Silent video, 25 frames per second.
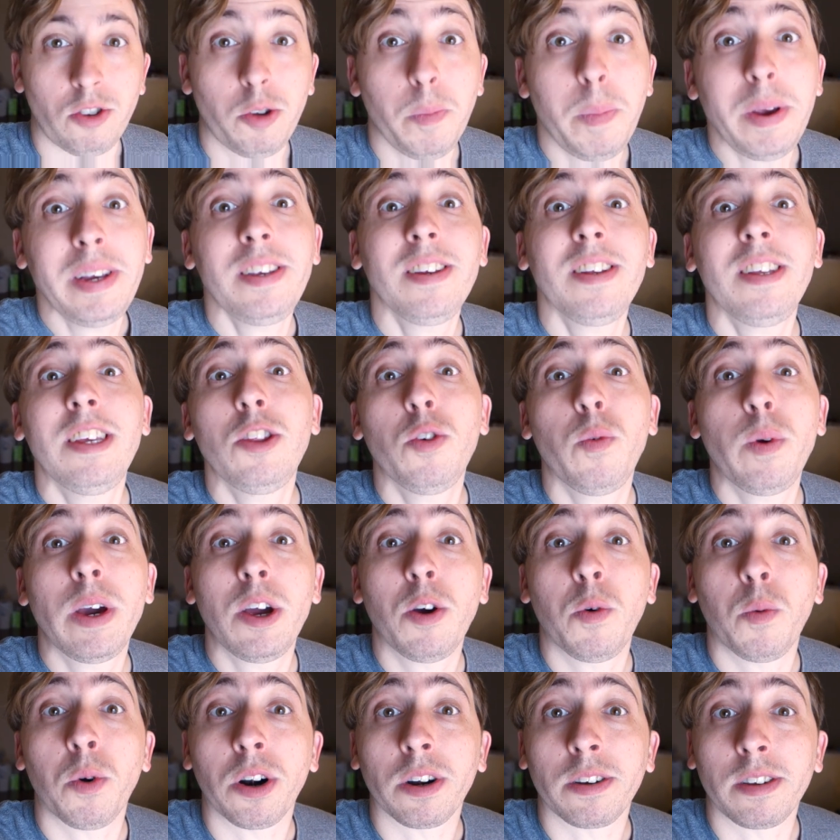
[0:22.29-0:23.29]
So basically the way
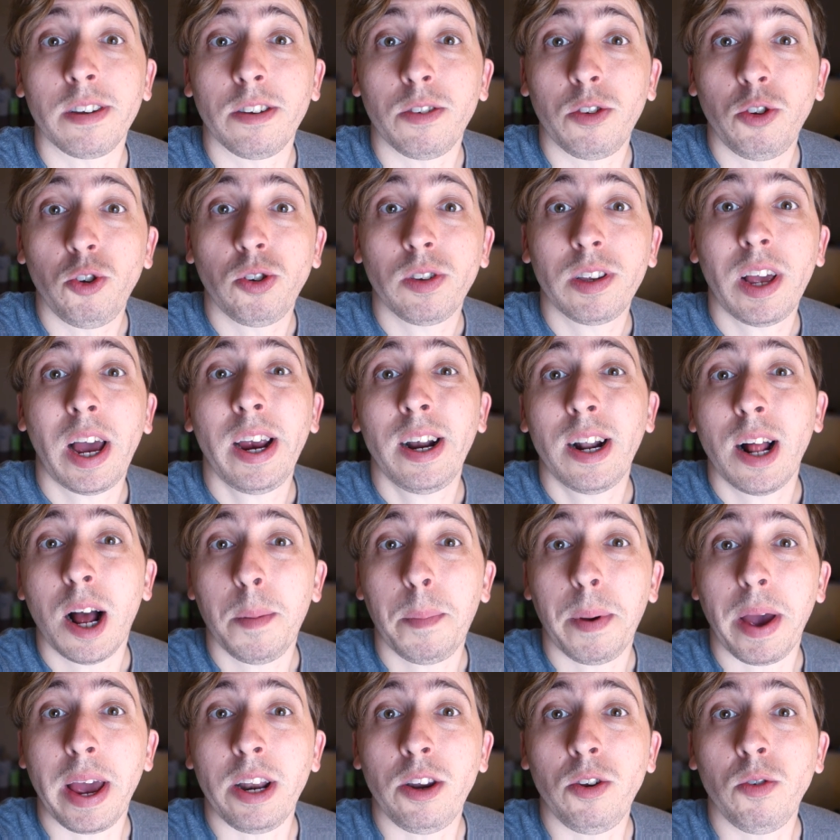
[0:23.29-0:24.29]
it works is you sign
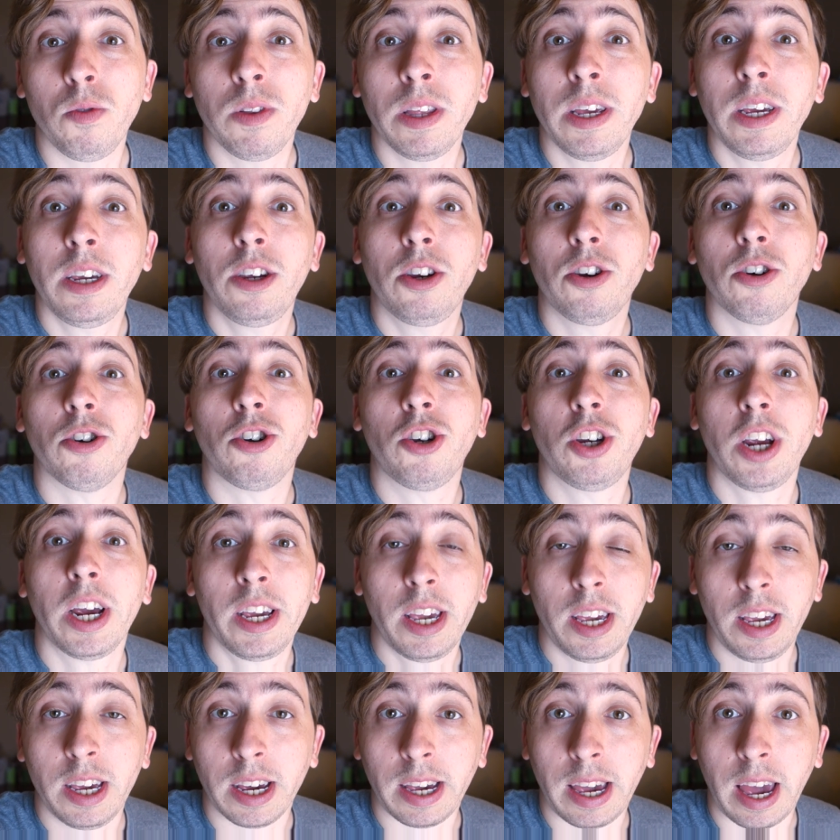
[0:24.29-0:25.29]
up and you link your
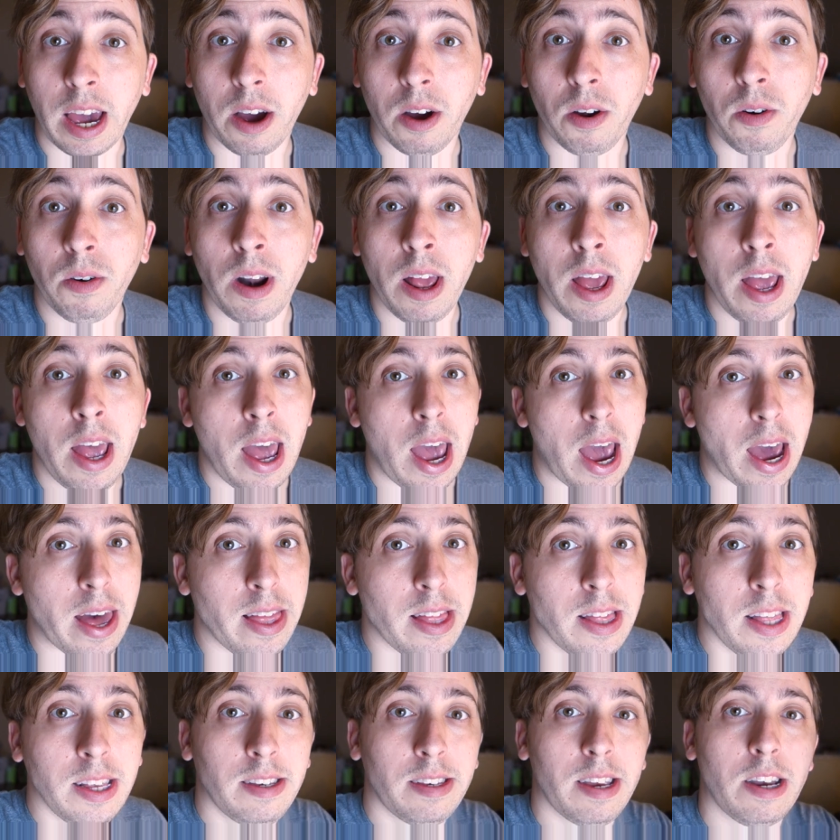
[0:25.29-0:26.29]
checking account, and
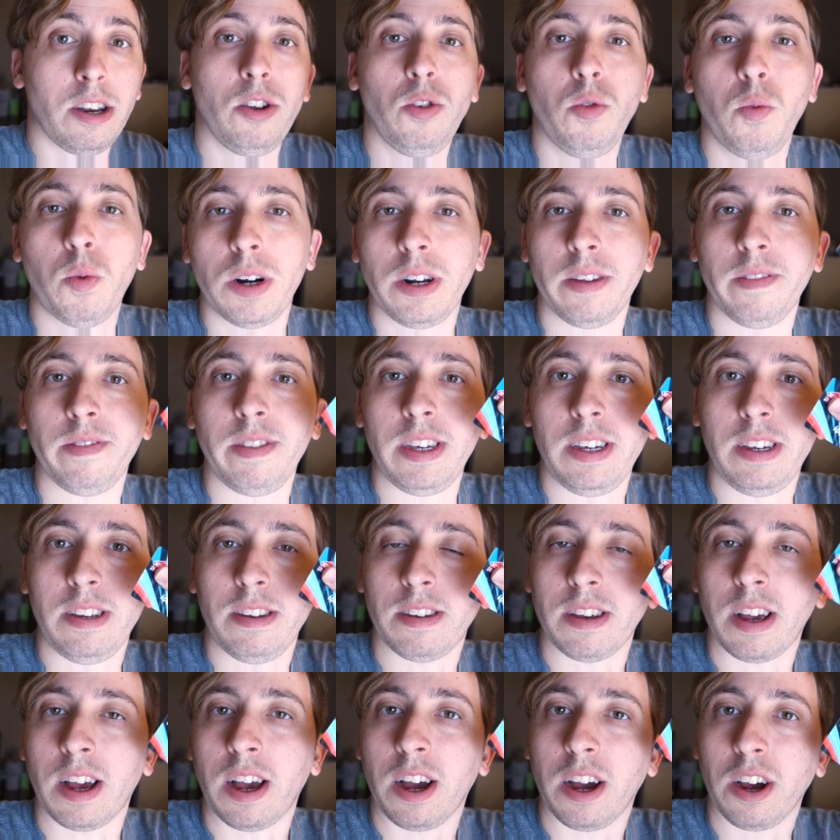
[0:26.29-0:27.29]
then they send you one of
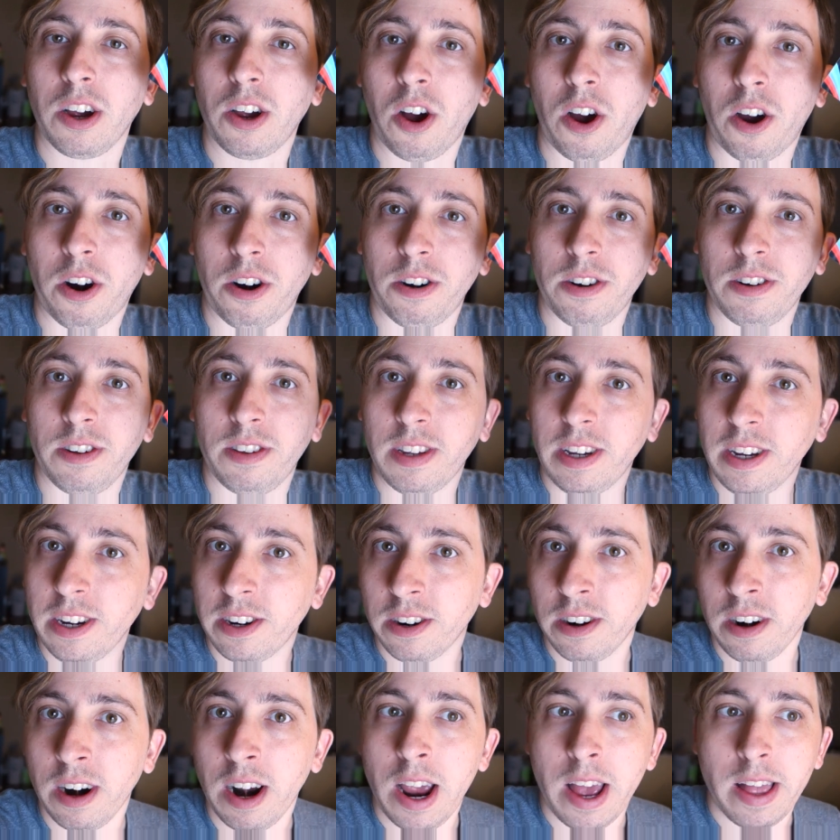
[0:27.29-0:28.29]
these cards
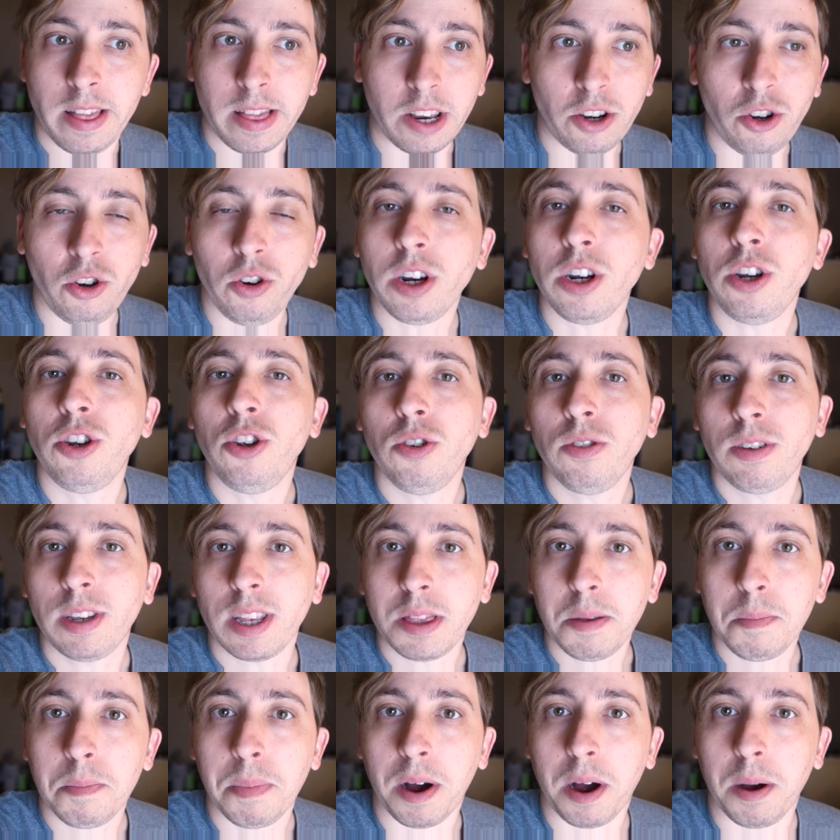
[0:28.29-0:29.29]
here that you can use
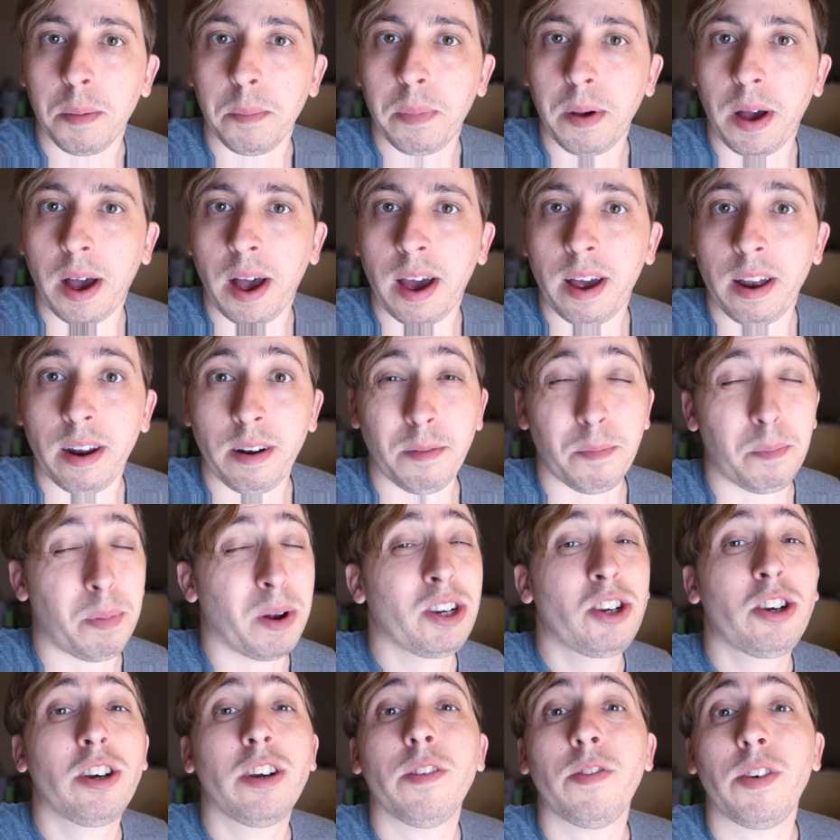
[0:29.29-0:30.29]
at the pump at a
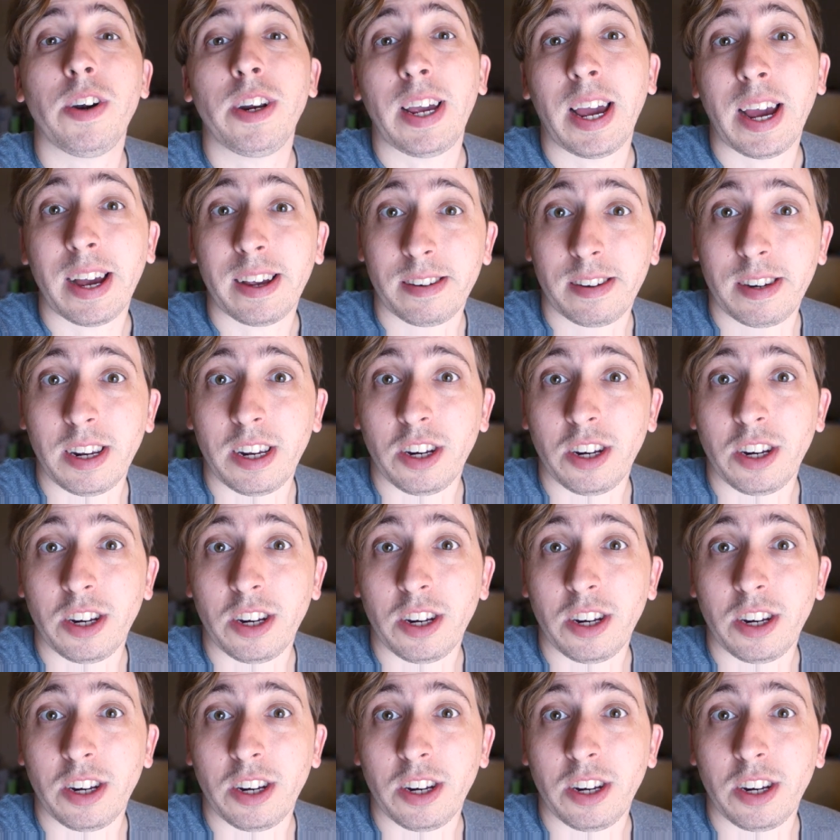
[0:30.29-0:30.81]
bunch of different gas